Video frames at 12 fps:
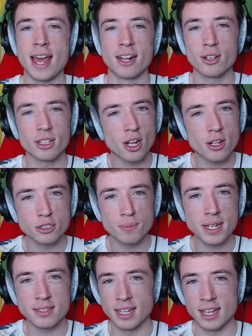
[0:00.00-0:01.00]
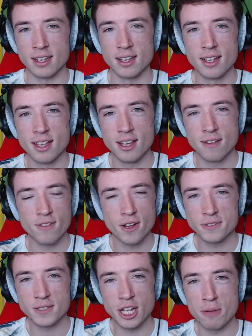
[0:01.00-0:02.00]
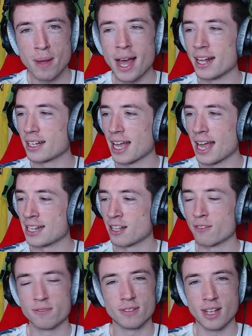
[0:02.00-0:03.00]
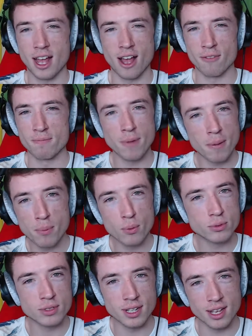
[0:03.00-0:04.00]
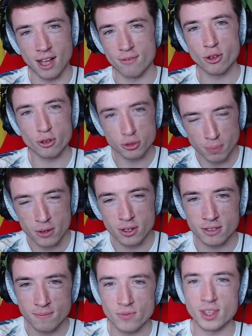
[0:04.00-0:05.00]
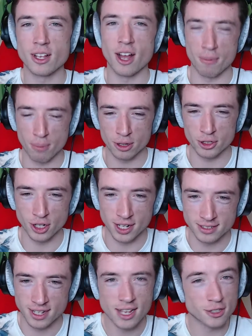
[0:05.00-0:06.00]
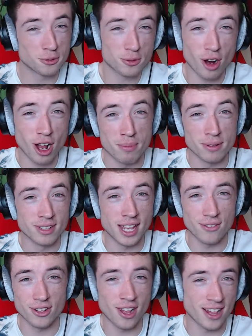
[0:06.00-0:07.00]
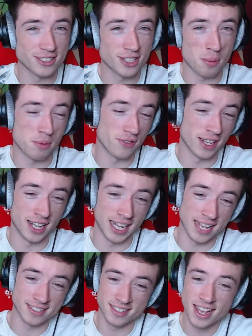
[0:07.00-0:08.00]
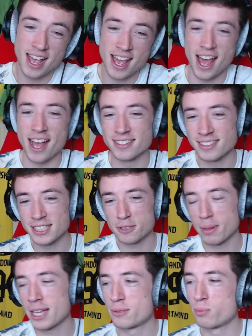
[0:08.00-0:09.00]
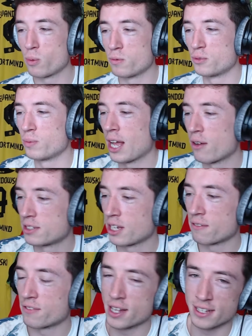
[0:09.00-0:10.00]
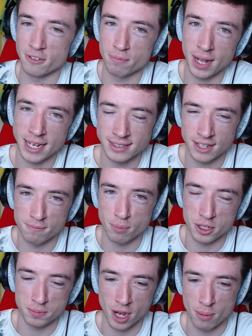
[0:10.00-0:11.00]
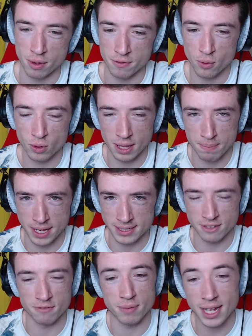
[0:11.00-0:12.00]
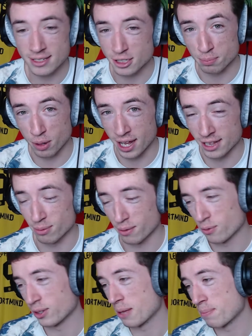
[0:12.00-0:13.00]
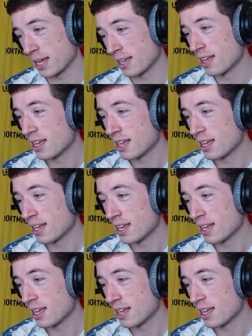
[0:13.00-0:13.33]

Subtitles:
God, I can't speak today. First video back, and I've mumbled. I've not spoken. I apologise. Subscribe if you like this type of thing, I guess. 6th place Wolves, obviously our 13th place, 7 points behind where we thought they'd be, 7 places behind where I thought they'd be.